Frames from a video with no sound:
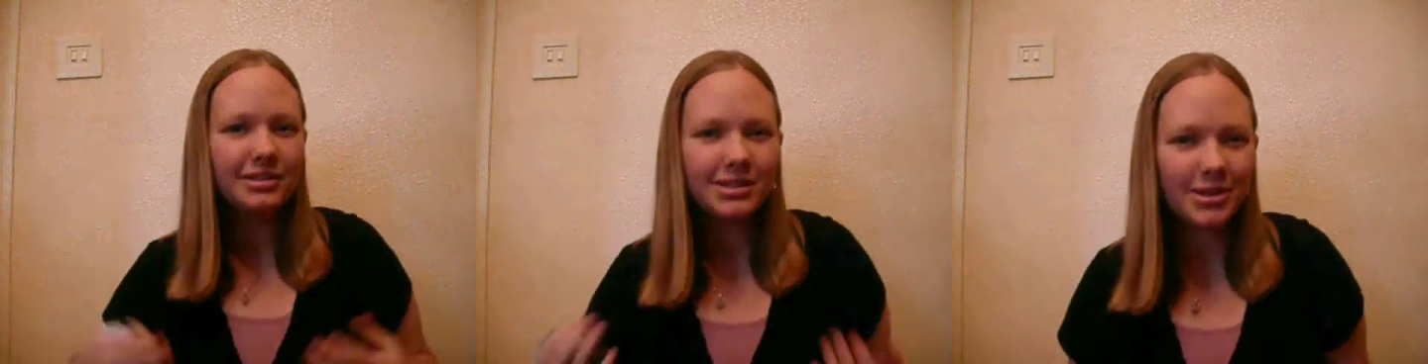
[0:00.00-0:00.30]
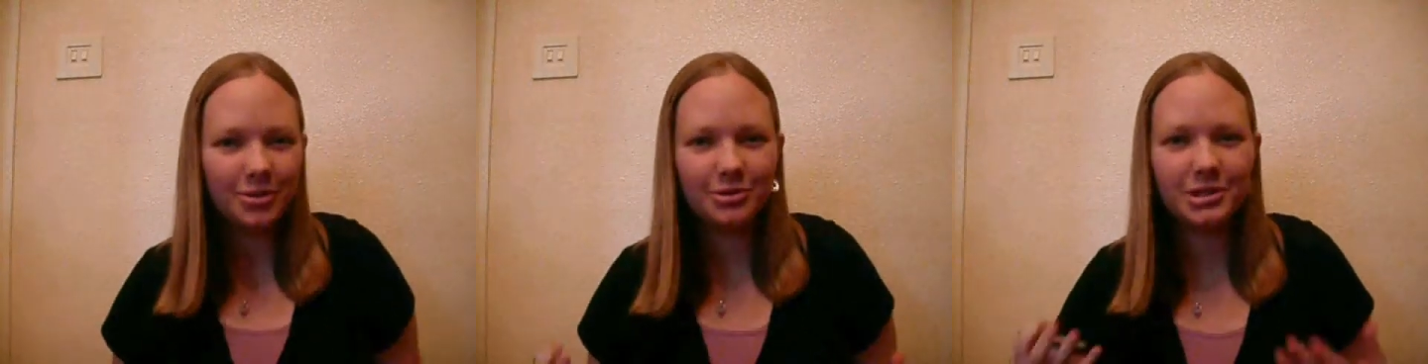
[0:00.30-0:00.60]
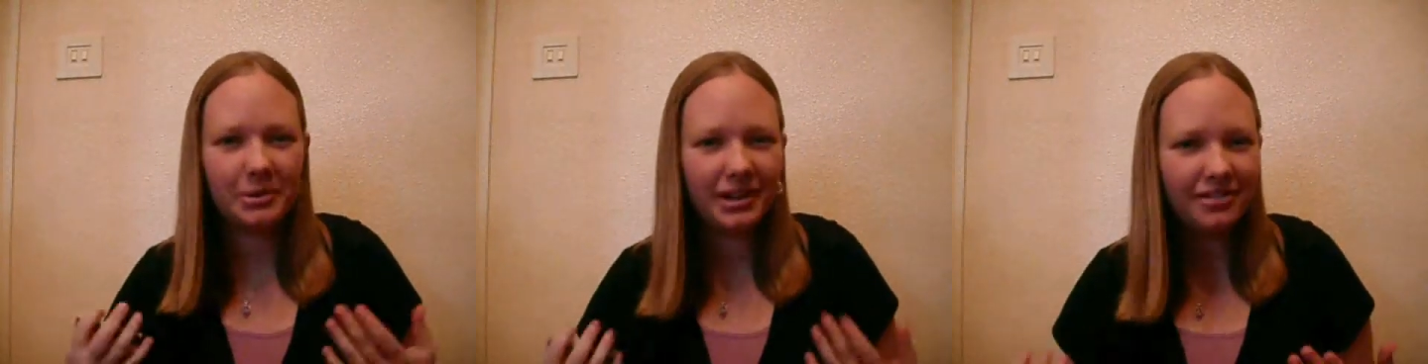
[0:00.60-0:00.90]
So,
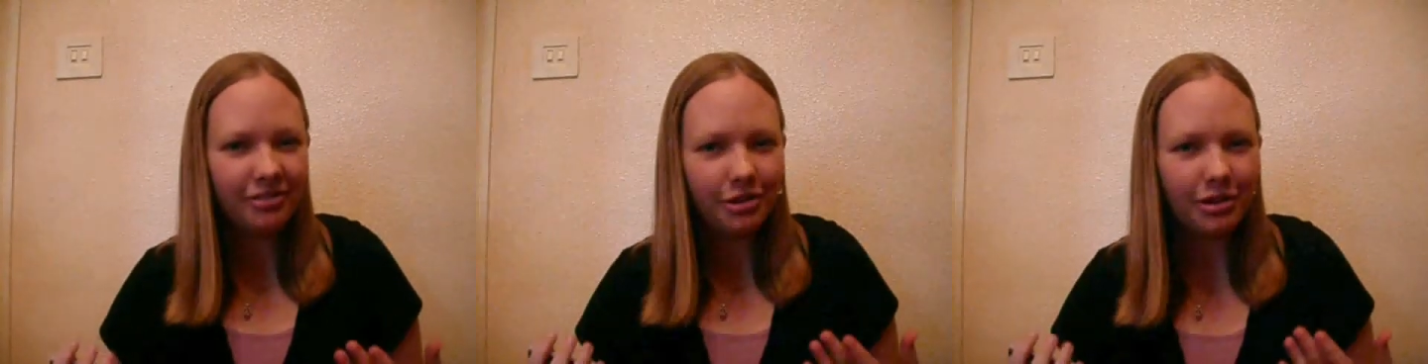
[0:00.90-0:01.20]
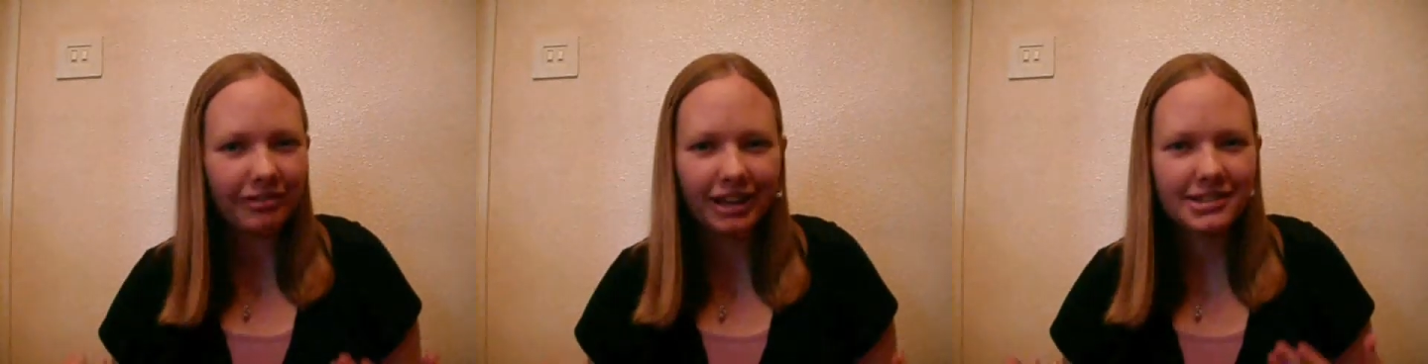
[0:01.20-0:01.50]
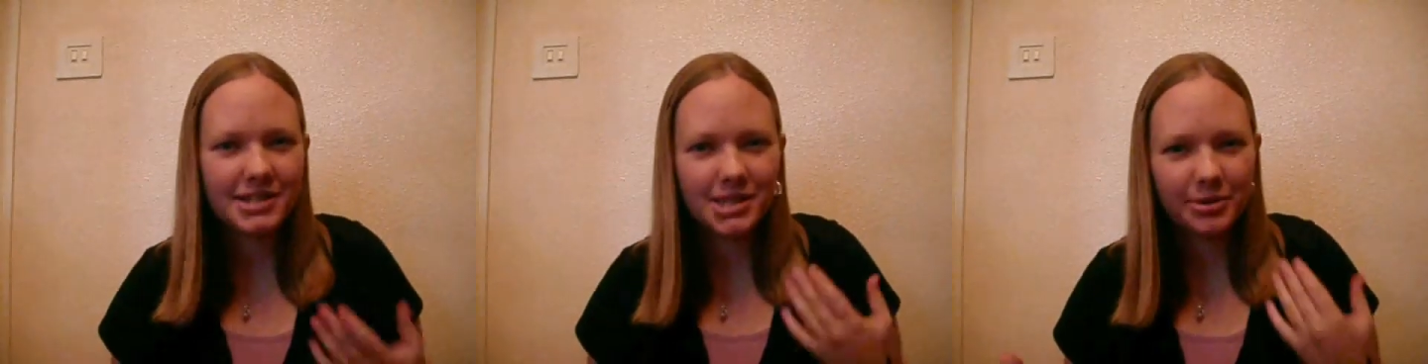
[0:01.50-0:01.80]
do any of you ever get
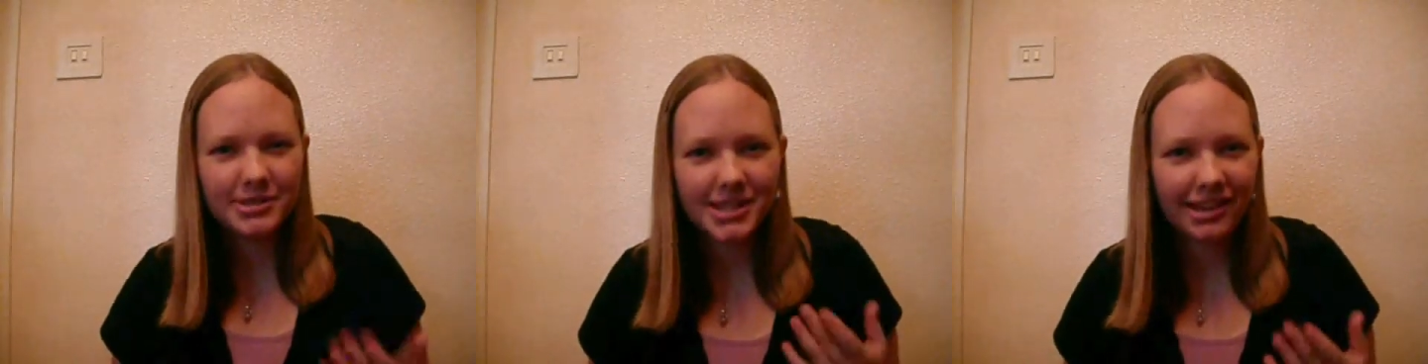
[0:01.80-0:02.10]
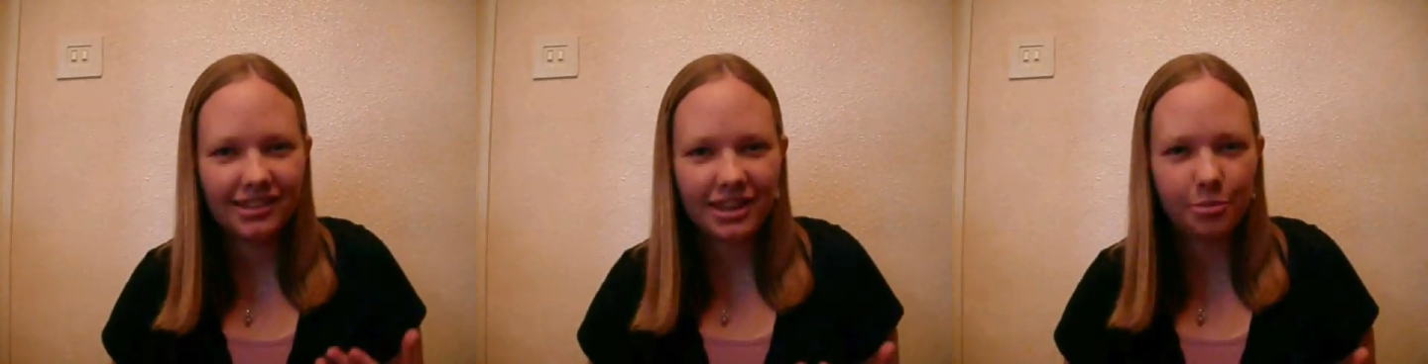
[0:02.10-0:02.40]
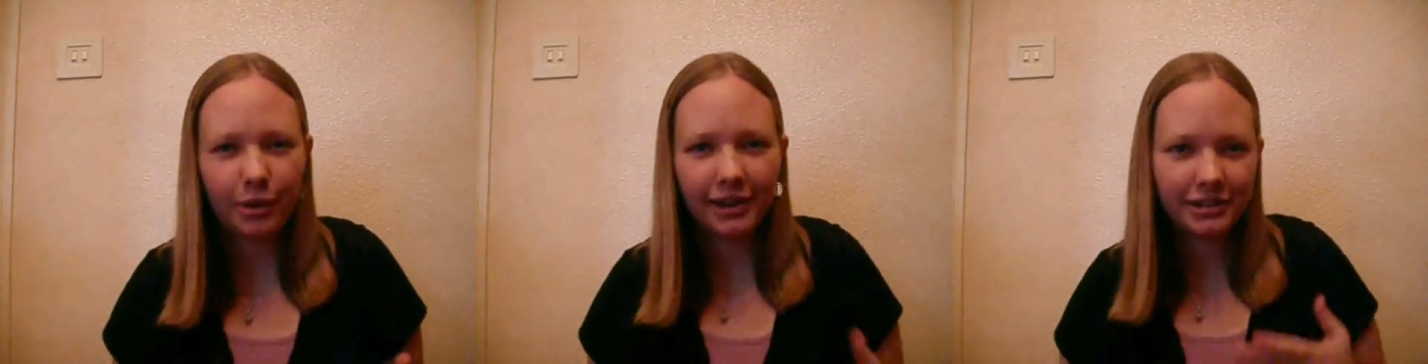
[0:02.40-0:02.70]
so excited that you
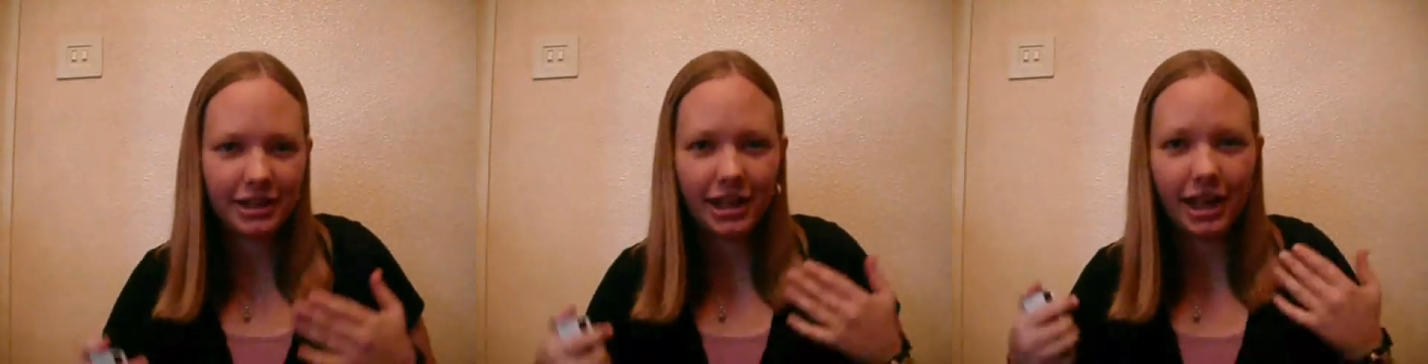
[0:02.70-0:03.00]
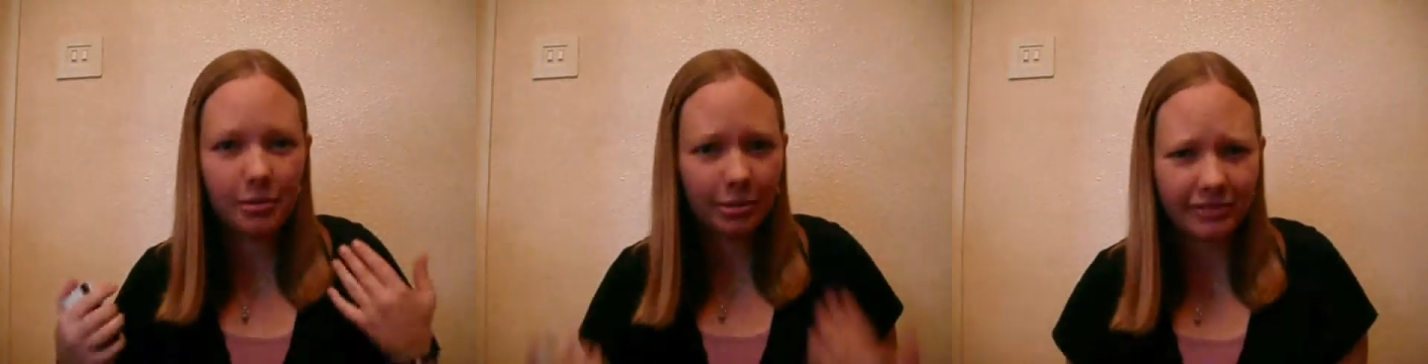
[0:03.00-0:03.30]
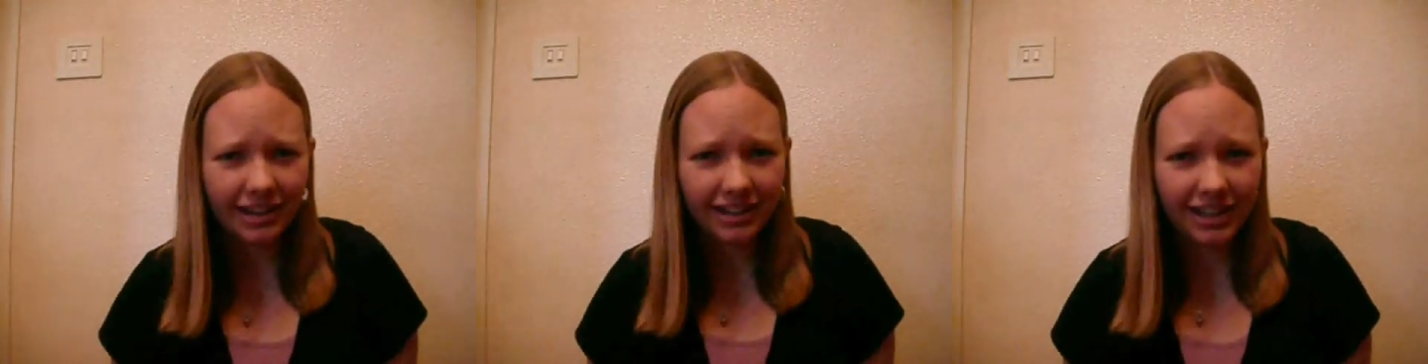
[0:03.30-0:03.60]
practically
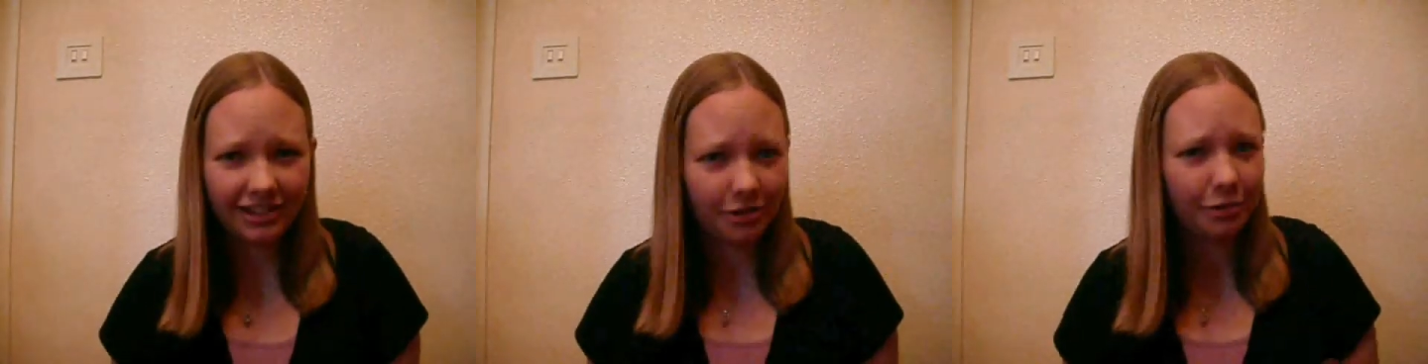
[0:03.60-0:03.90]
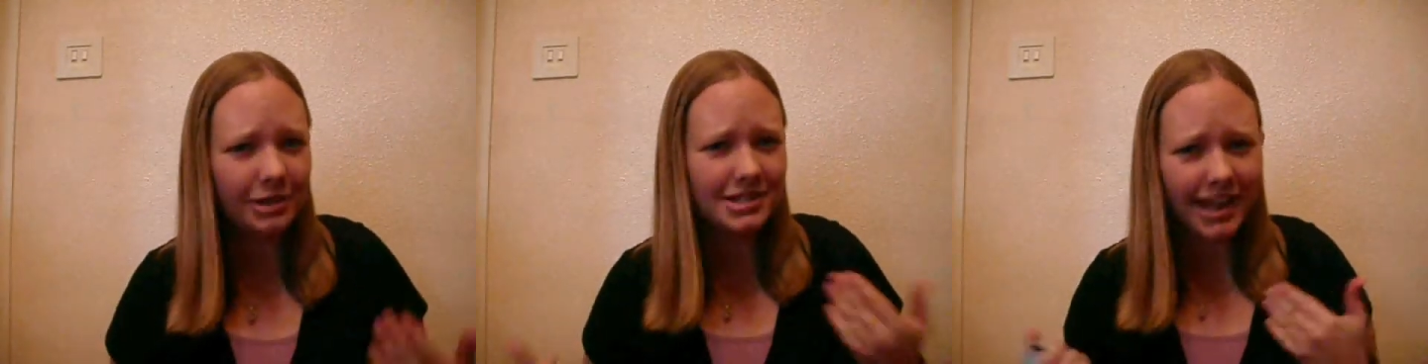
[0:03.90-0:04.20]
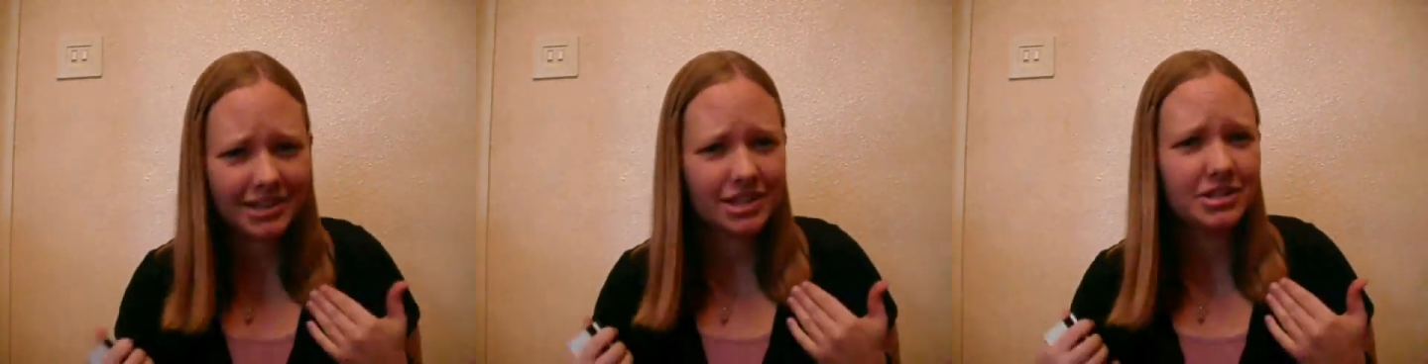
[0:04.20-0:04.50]
hyperventilate, or is
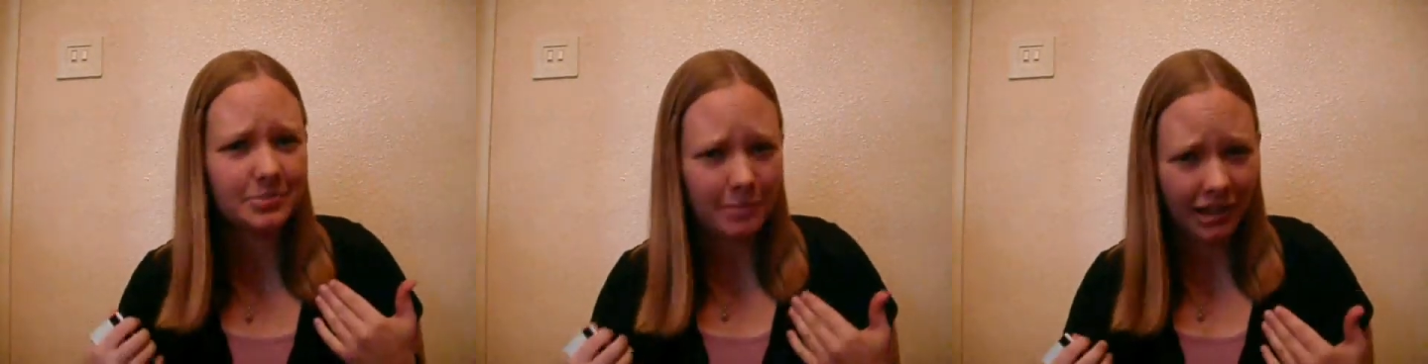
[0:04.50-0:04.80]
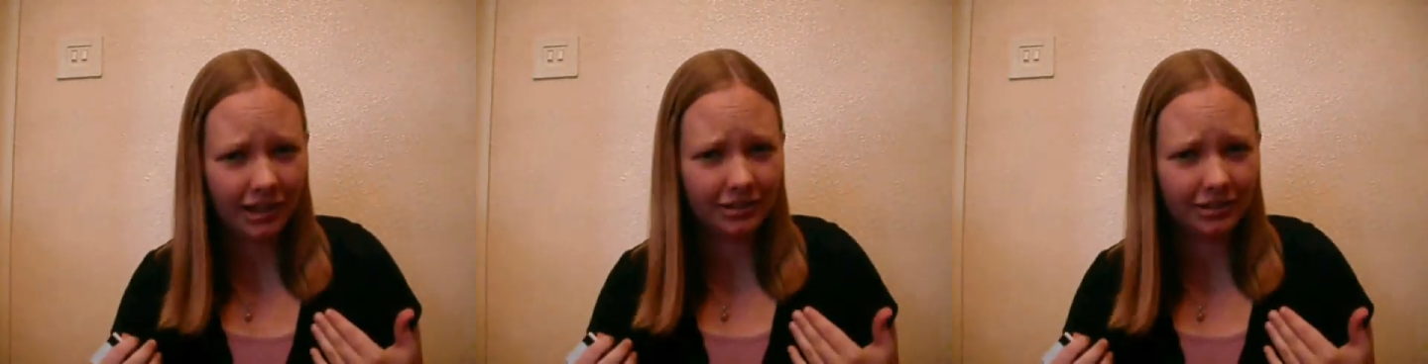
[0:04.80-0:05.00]
that just me?